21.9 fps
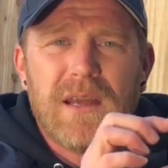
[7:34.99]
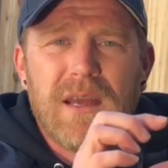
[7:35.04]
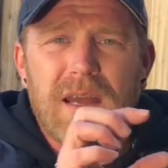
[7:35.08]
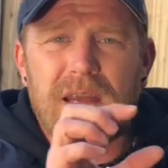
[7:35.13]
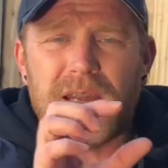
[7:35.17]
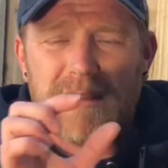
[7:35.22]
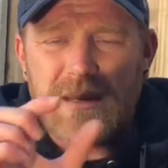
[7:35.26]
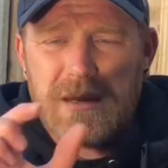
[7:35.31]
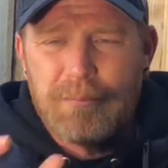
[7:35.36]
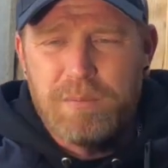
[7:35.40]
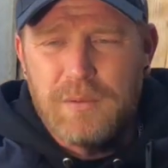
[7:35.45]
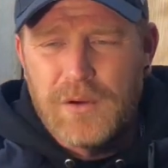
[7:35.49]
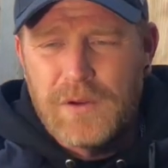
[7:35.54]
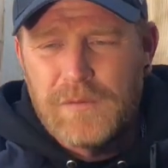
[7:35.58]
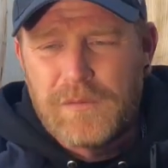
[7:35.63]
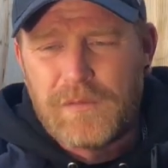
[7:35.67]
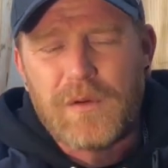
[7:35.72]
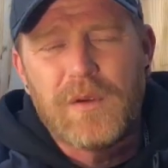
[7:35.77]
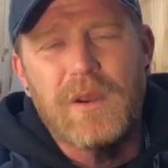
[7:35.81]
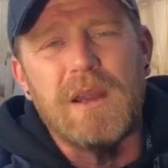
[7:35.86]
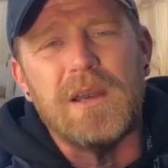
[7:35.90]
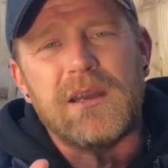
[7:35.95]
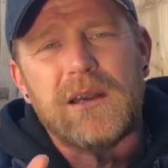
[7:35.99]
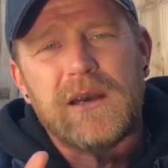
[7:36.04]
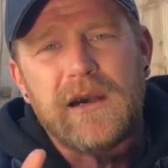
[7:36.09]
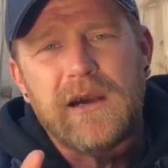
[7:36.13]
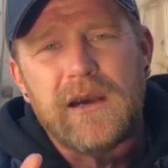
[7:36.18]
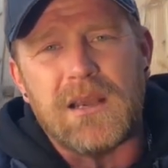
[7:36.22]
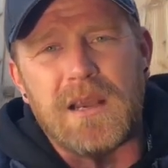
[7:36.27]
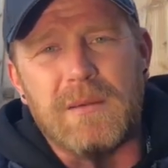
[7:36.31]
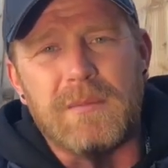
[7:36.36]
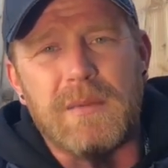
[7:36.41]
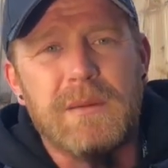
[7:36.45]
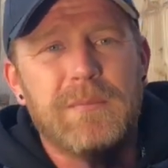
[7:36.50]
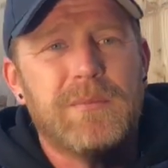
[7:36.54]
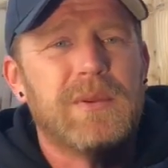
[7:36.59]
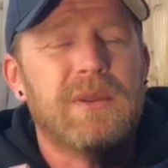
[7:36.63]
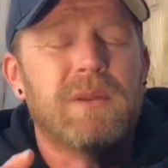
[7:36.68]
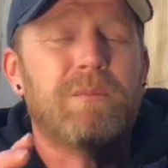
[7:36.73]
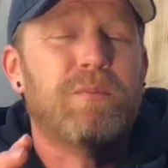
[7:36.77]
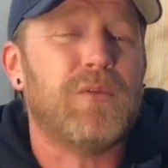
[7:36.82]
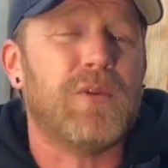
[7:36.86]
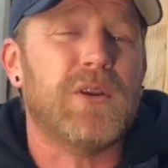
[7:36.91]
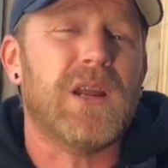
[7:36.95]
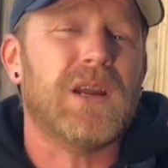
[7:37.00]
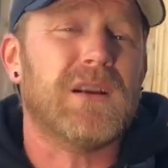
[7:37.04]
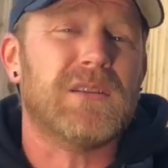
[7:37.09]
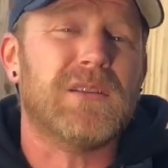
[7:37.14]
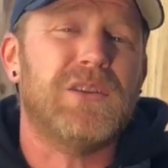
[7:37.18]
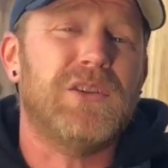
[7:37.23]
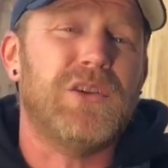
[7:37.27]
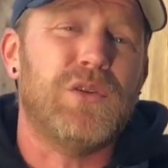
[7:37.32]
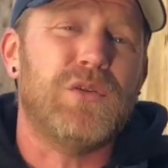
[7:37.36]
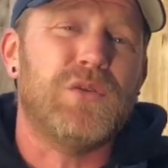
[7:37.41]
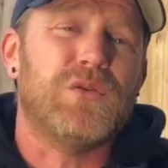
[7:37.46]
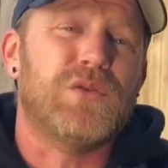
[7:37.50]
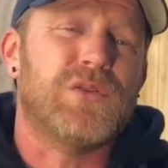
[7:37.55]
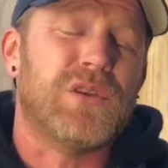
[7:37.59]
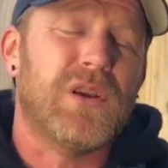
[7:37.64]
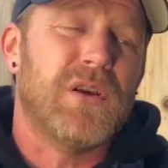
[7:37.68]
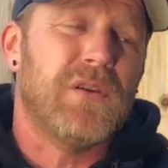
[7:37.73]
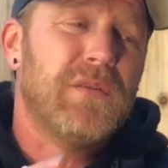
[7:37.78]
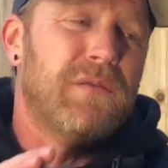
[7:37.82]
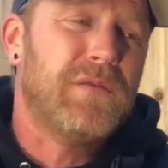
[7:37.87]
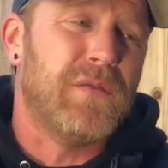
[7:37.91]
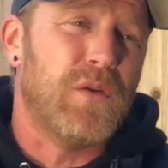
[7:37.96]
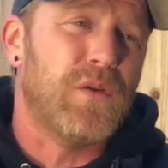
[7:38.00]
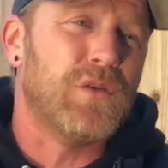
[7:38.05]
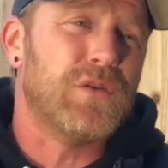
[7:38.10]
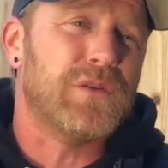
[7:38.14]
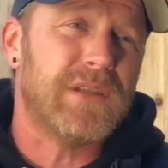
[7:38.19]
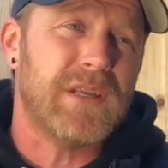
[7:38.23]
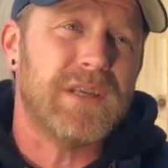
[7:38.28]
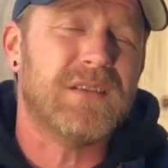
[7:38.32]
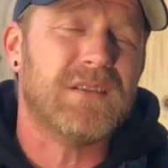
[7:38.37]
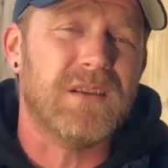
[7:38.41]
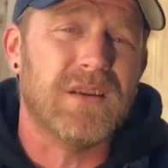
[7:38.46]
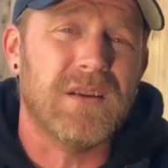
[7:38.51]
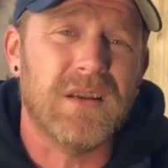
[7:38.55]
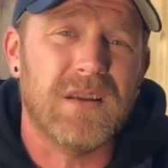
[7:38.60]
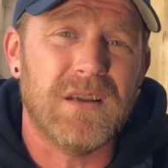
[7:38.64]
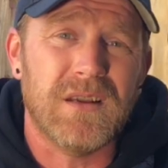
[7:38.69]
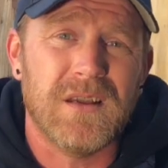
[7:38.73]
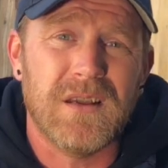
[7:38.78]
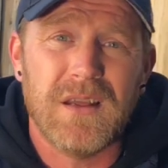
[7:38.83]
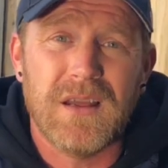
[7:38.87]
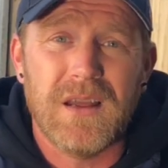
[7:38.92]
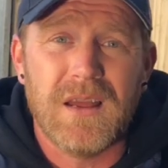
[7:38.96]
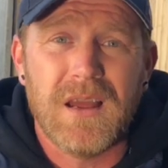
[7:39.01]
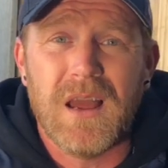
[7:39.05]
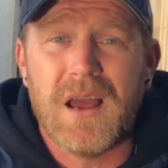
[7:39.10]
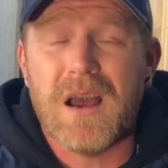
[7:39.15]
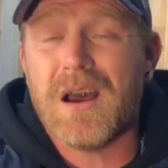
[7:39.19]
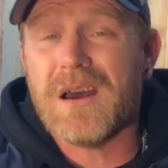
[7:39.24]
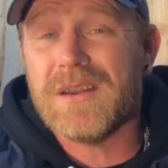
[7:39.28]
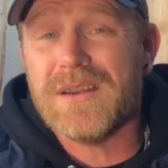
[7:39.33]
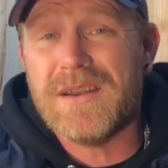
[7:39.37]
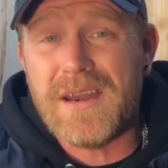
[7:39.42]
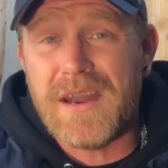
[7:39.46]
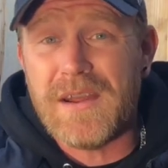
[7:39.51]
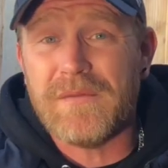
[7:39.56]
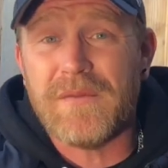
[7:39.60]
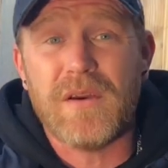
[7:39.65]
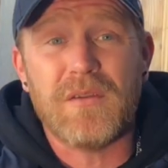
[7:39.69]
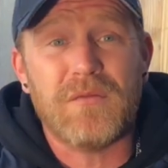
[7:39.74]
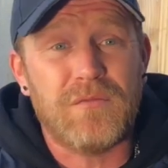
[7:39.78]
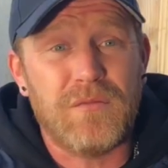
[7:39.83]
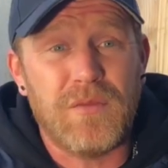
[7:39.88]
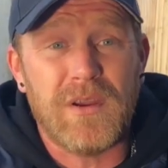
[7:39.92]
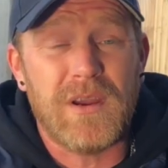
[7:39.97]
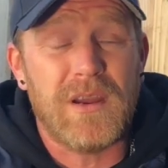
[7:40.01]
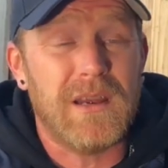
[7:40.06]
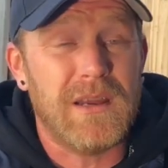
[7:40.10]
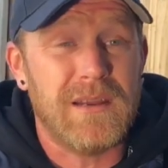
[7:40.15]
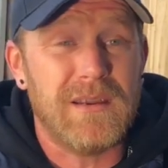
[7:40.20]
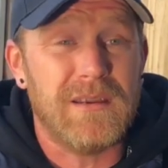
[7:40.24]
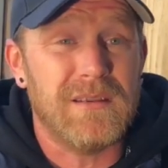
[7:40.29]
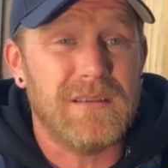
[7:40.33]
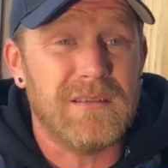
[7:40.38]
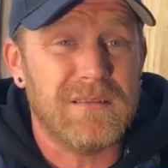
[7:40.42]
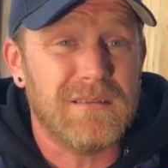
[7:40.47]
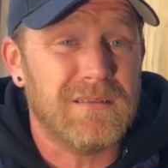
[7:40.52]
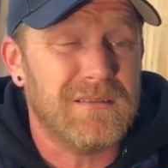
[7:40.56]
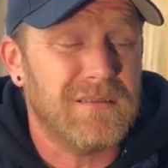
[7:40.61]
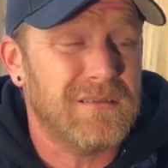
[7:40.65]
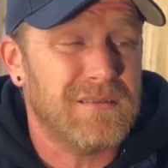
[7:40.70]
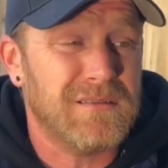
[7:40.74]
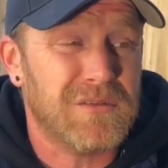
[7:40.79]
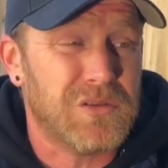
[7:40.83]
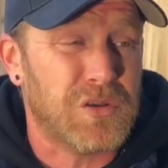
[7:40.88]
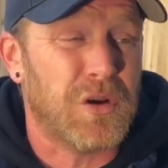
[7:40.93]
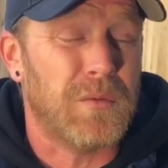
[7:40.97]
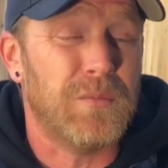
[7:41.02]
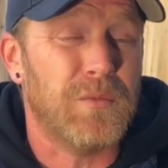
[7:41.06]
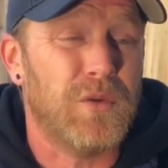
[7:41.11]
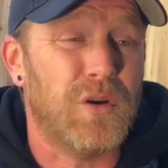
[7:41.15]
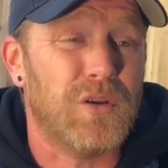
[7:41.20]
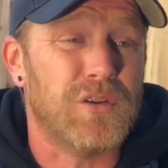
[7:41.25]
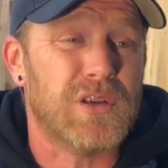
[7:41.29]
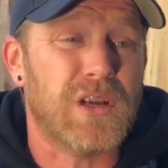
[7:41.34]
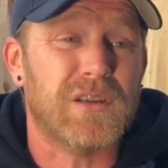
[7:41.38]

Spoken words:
and they put it through and it can come out, but the products used for distillate are never really top notch.